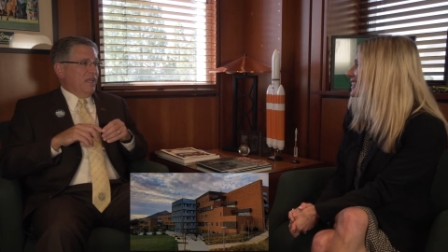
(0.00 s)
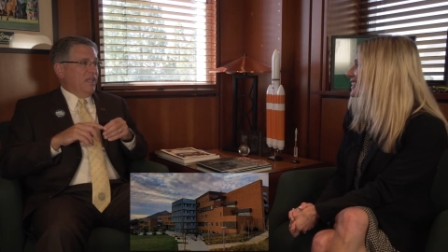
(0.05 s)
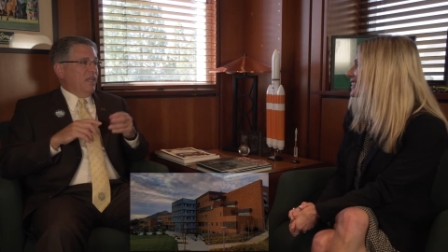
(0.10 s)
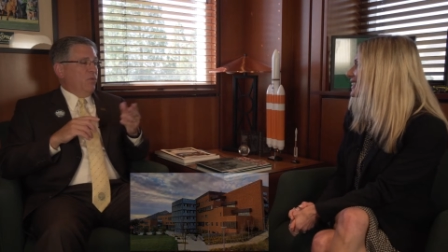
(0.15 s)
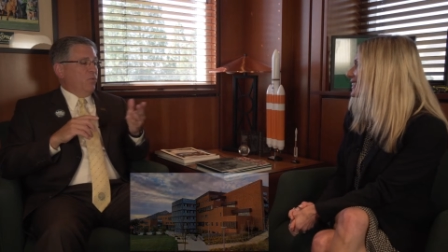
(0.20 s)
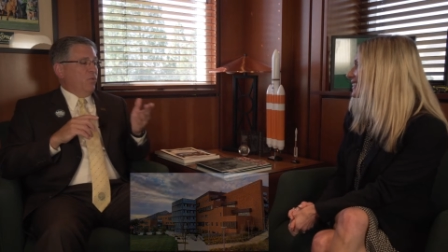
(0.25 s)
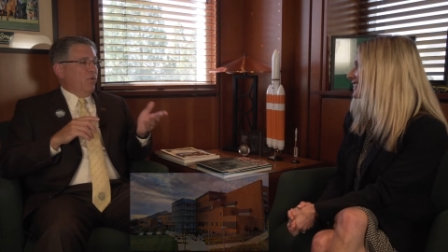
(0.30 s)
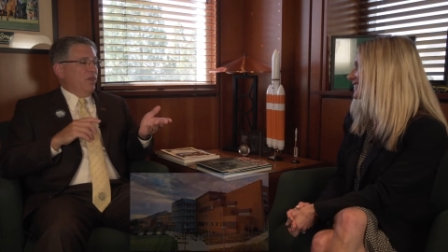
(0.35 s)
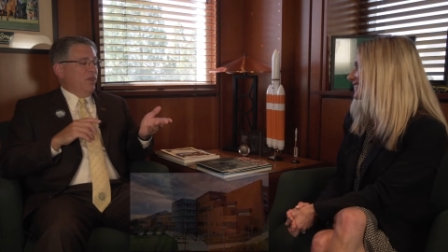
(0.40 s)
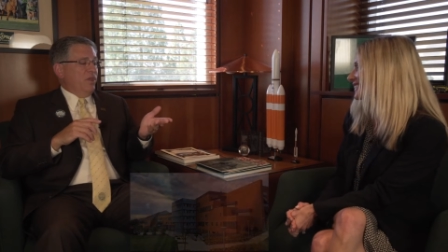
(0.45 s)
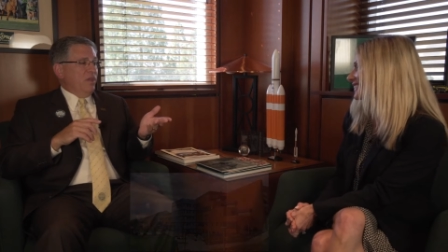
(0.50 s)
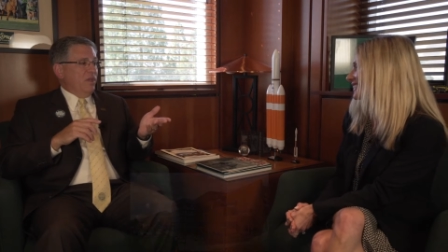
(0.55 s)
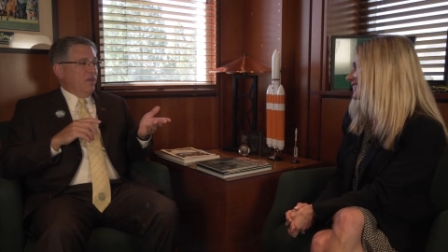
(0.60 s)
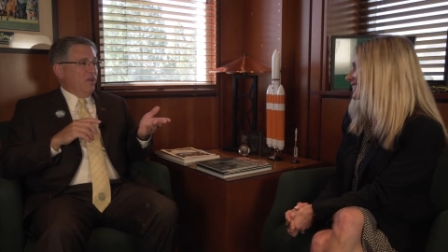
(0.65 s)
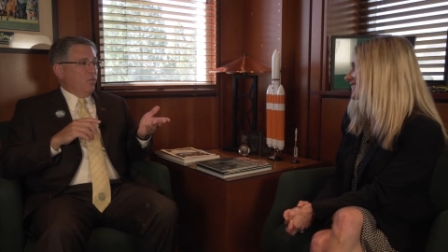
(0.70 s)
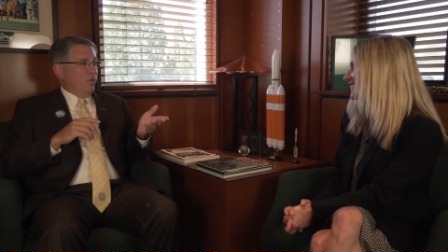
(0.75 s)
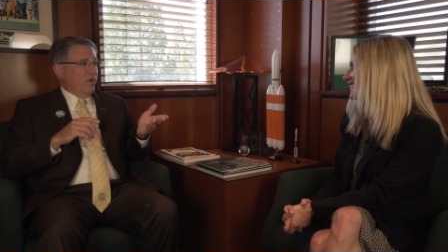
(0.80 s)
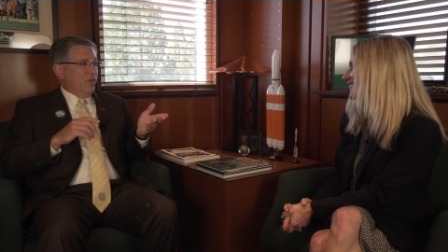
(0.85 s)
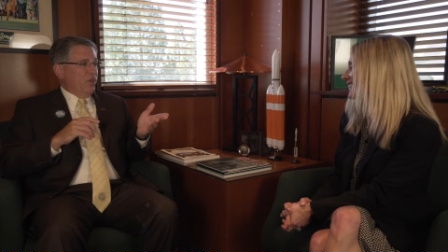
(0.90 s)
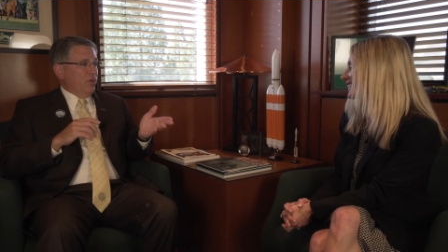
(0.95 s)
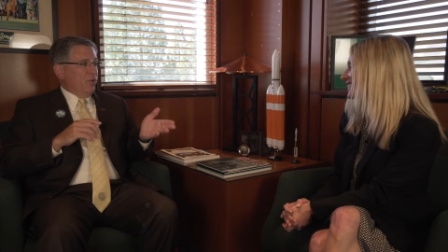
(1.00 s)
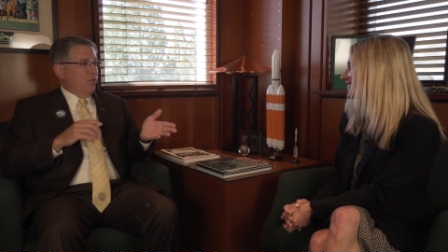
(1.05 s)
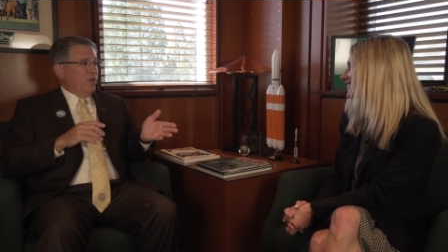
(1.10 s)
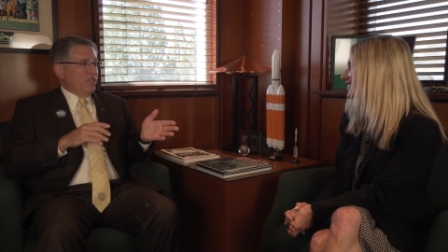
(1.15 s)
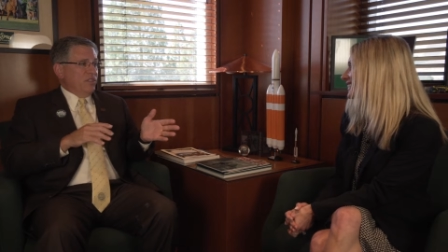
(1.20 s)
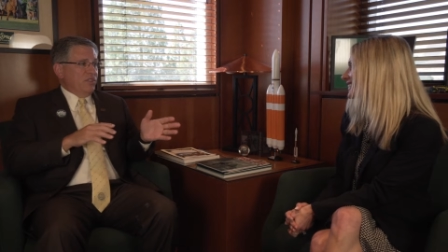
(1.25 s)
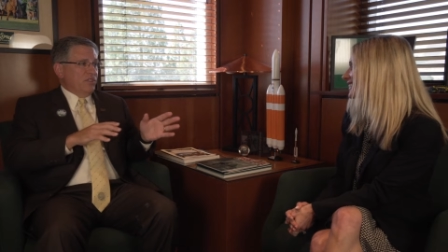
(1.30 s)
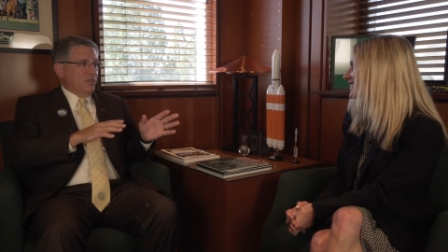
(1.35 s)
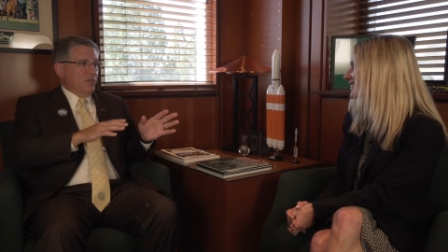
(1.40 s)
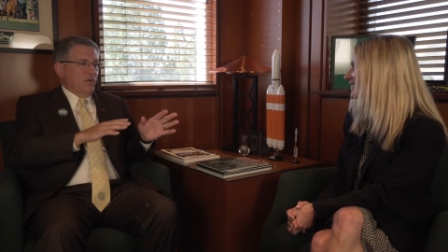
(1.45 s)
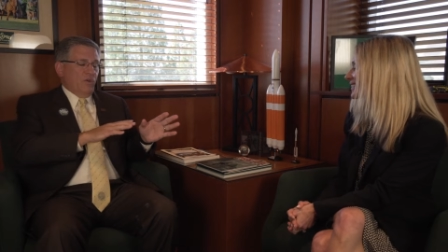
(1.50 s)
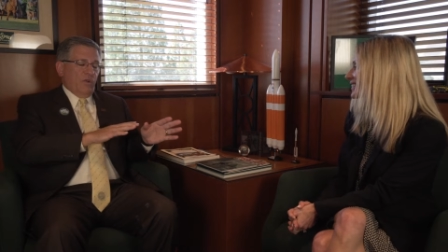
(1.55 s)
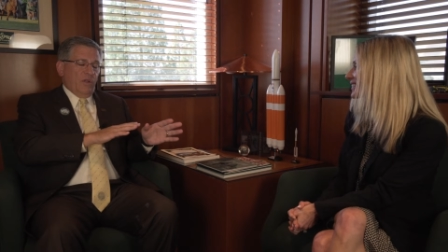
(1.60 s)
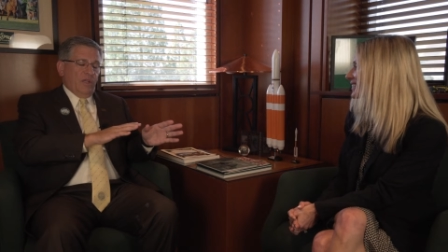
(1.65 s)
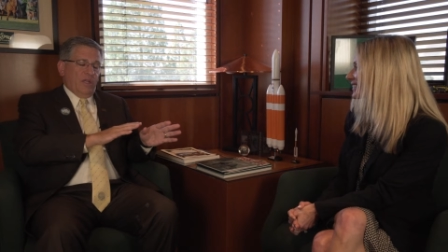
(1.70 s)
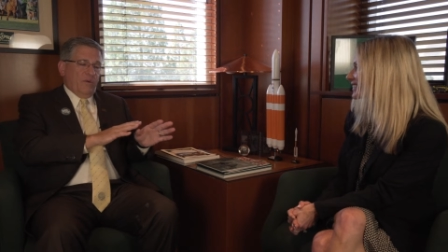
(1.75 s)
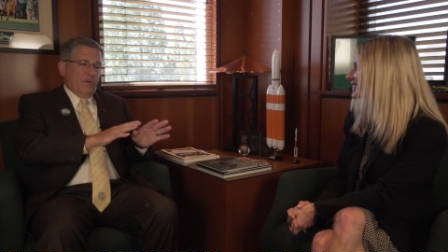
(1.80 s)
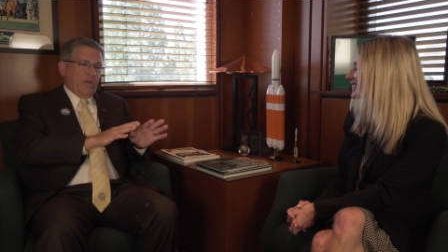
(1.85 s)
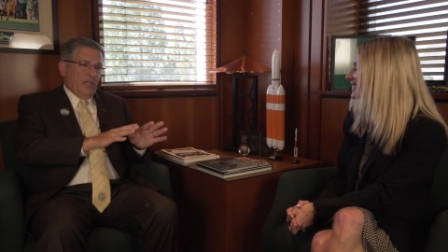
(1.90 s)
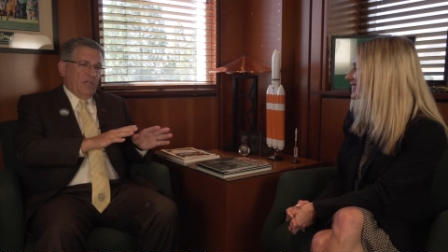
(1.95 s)
And then when, when you went to
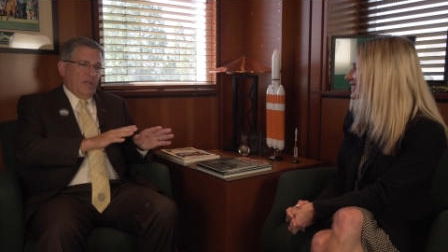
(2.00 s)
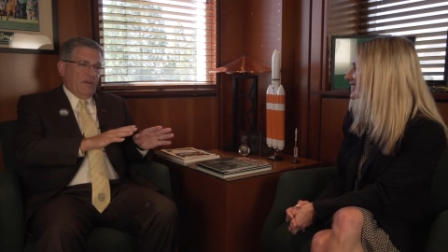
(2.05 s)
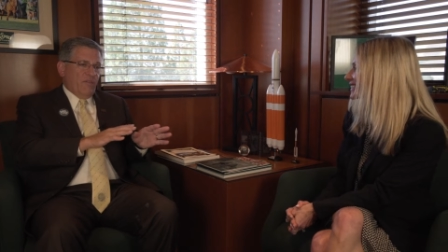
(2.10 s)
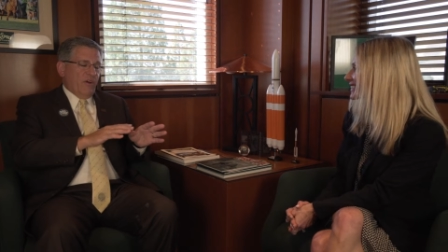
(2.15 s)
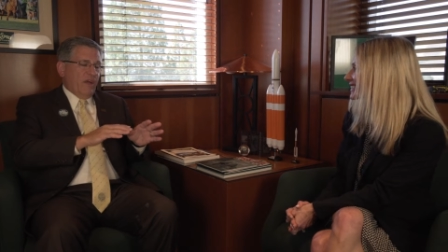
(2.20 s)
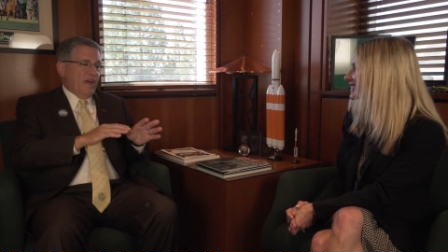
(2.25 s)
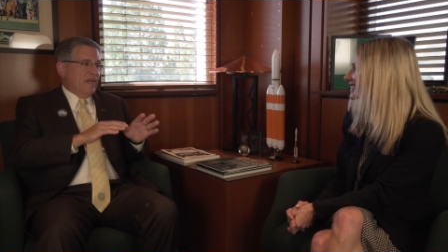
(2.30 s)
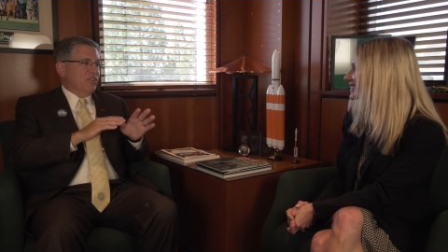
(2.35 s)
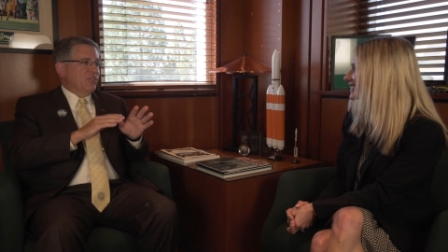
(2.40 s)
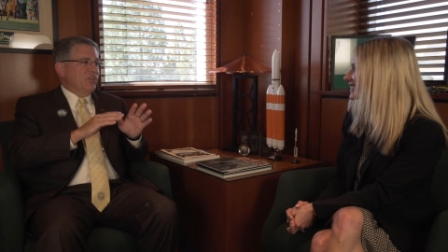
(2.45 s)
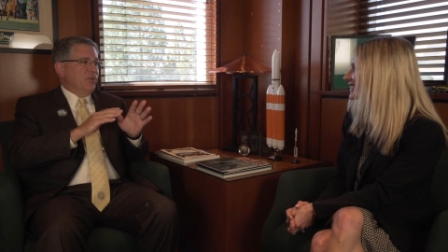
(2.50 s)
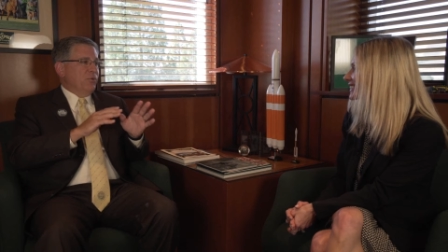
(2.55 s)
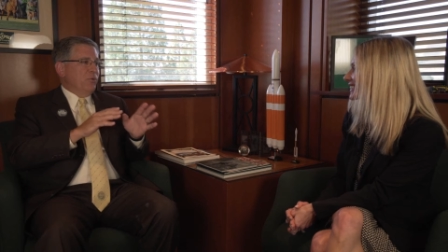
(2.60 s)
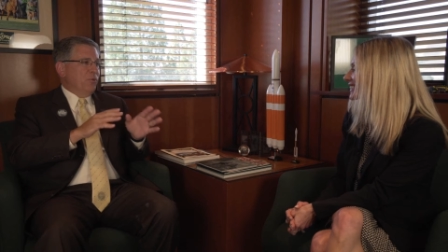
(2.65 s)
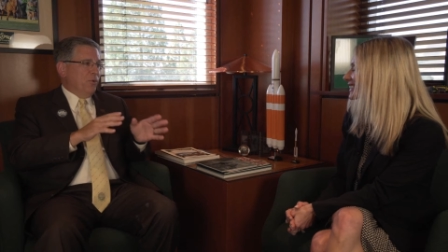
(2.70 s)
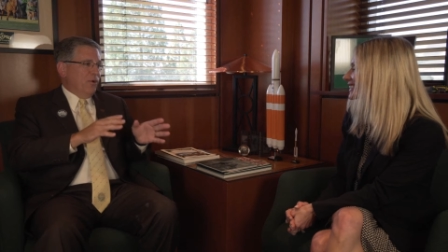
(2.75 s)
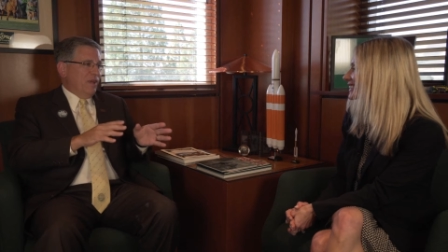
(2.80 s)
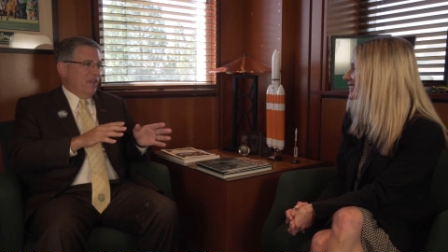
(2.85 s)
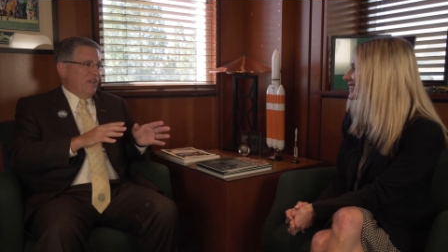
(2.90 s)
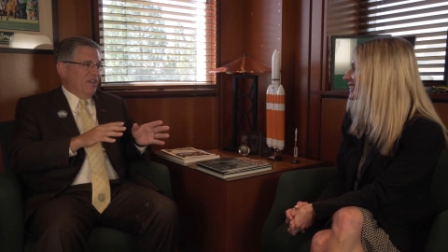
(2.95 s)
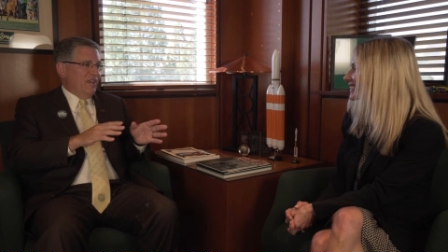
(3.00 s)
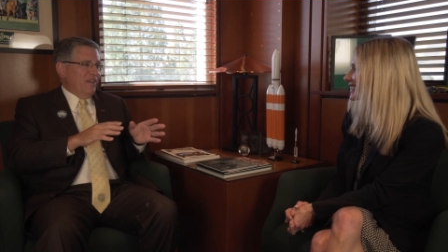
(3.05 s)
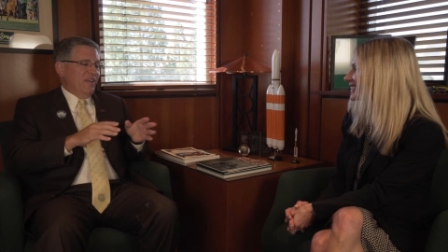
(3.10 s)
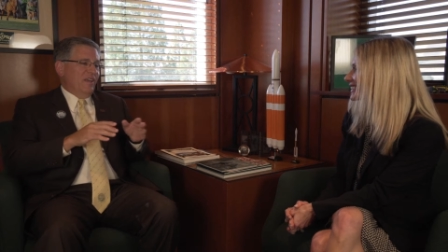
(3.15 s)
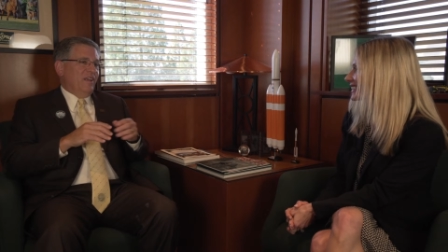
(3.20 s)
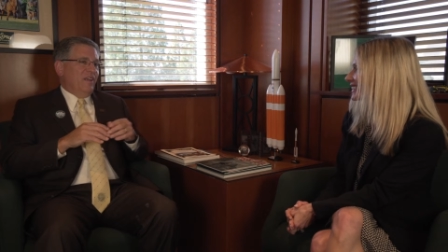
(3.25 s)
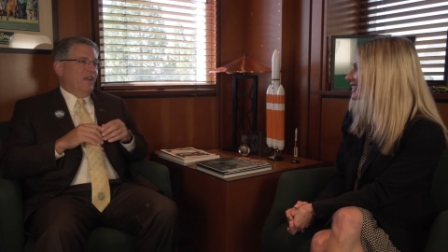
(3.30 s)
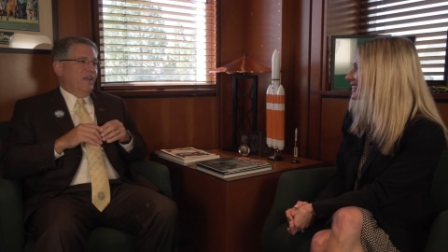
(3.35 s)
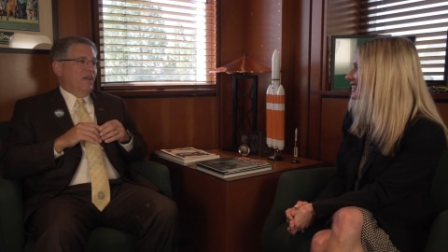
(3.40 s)
school, and I would never ask you when,